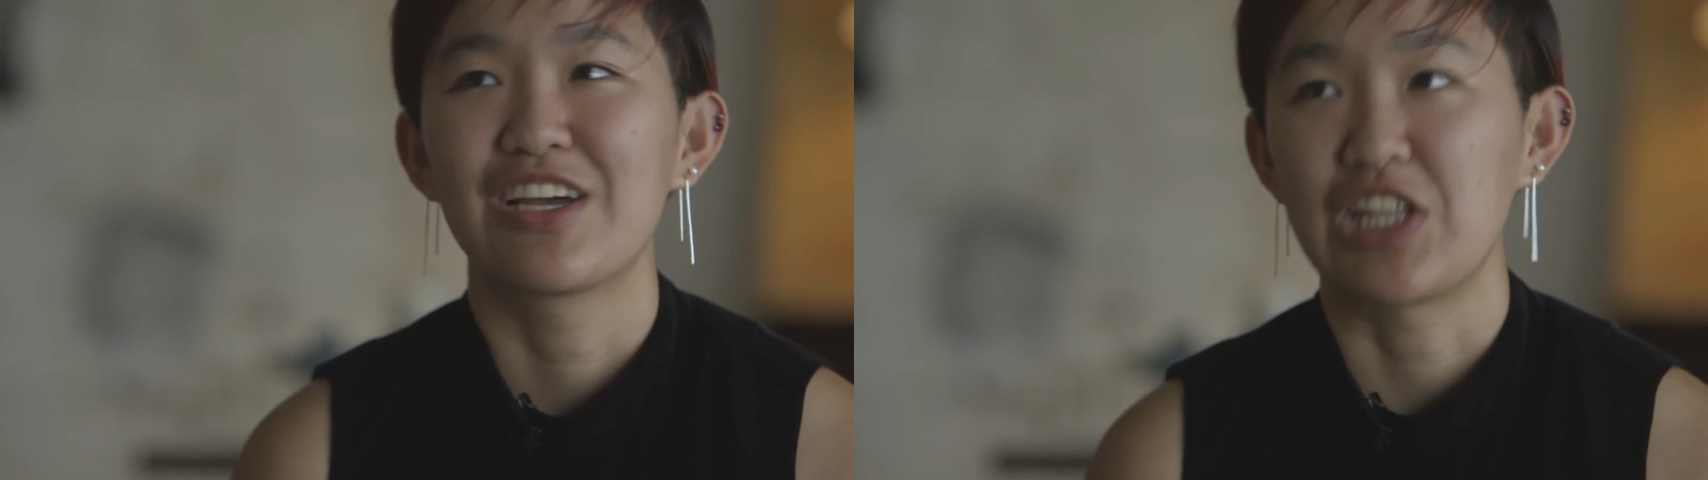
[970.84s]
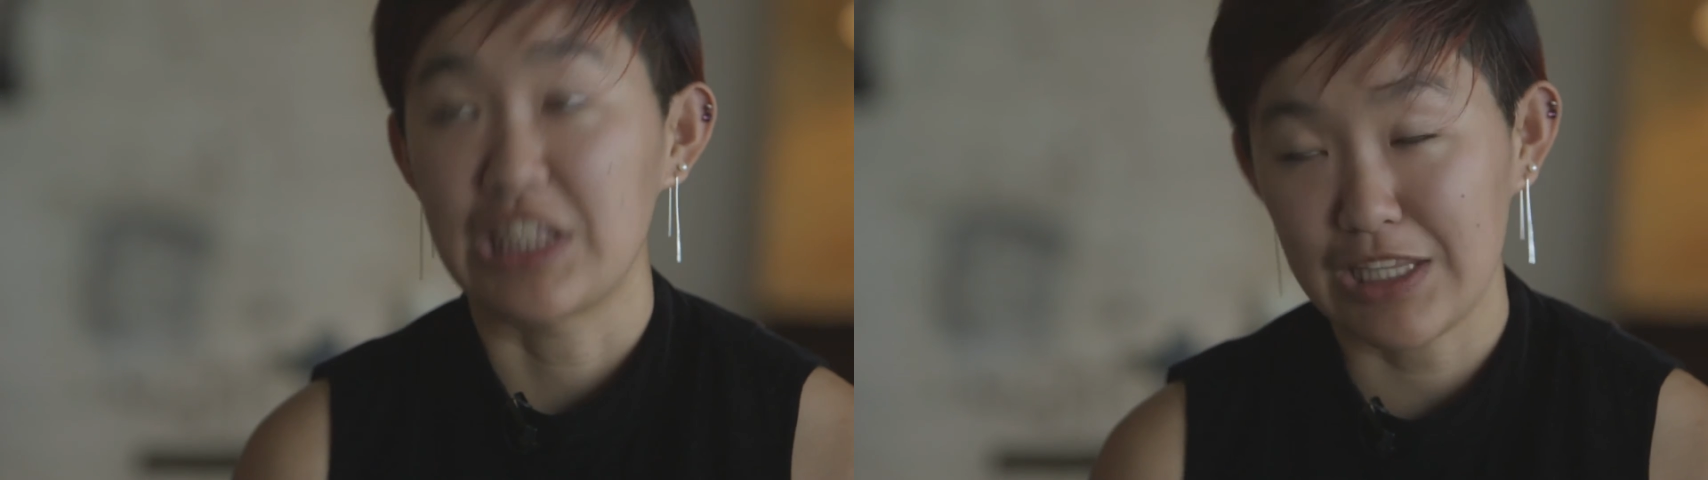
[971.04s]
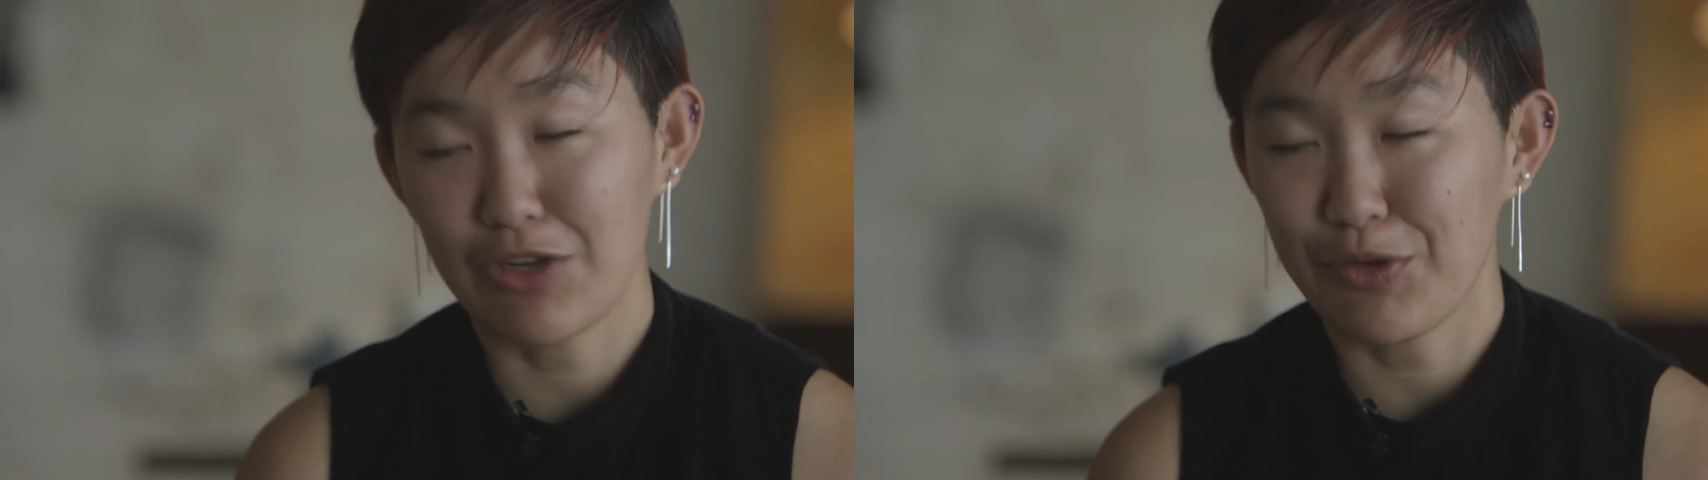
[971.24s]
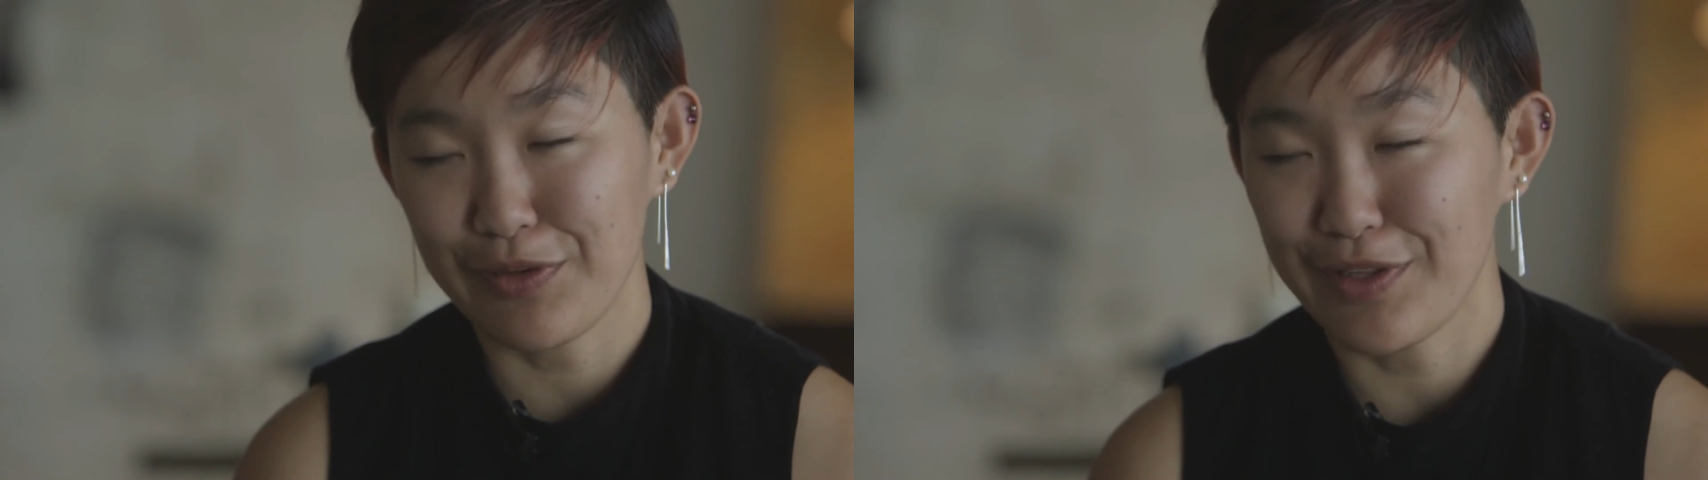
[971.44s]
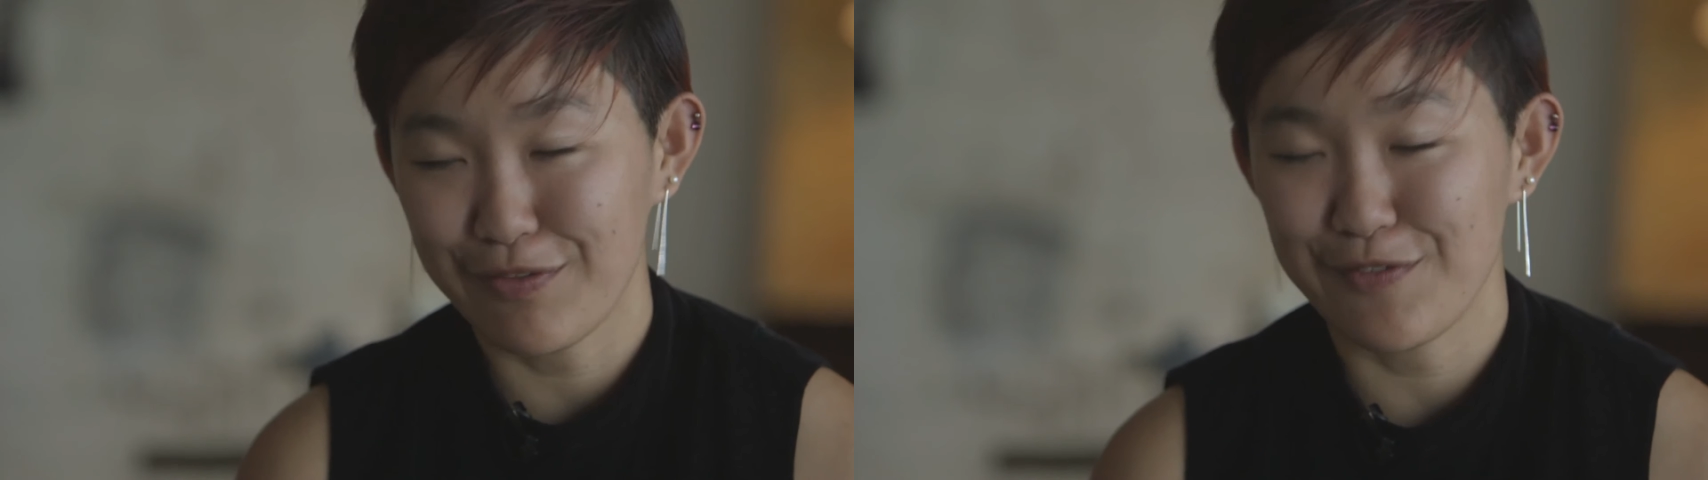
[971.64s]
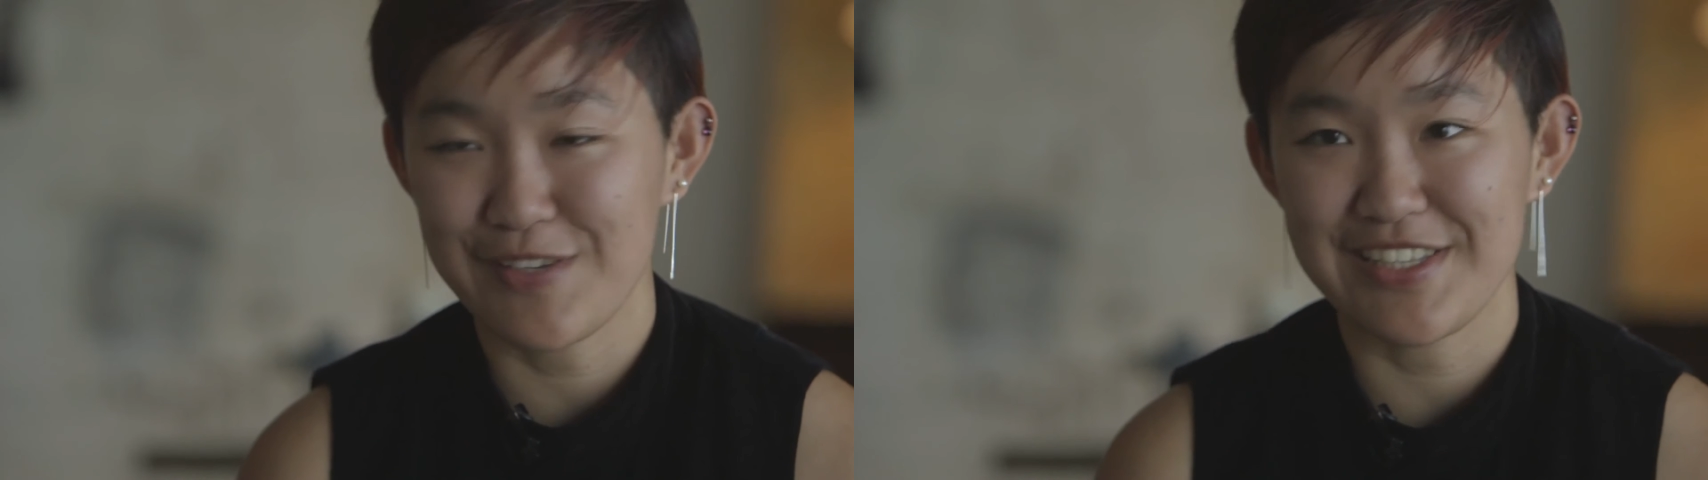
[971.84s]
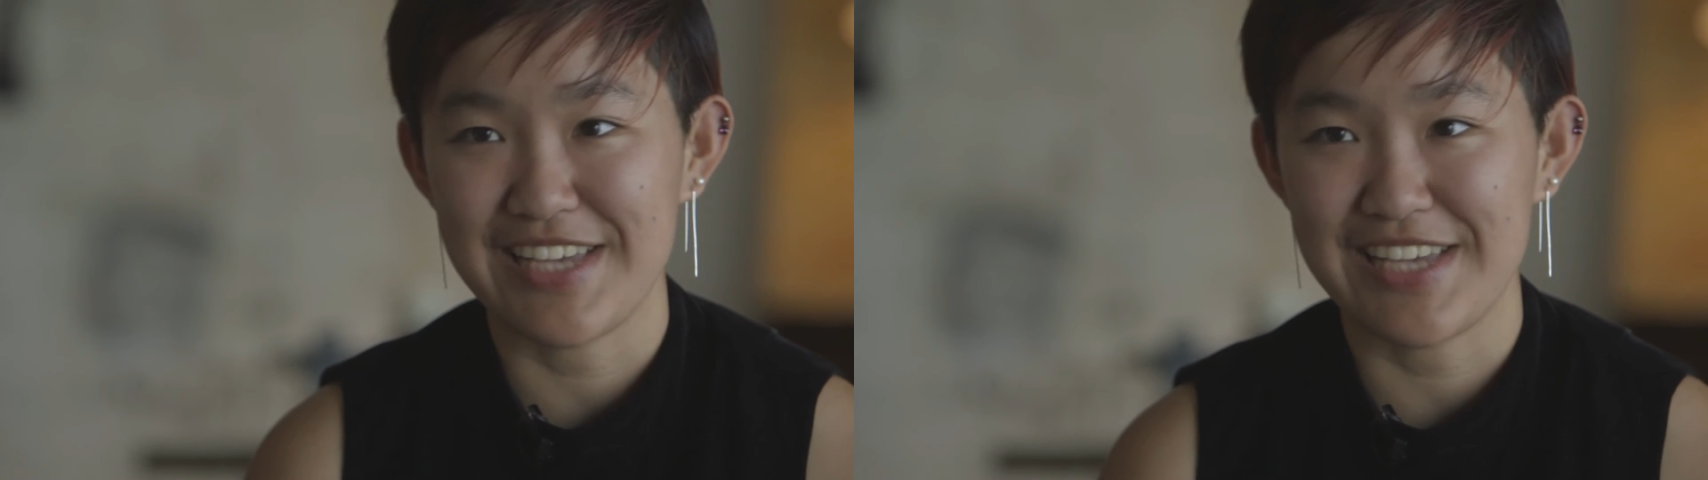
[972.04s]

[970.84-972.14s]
literally 15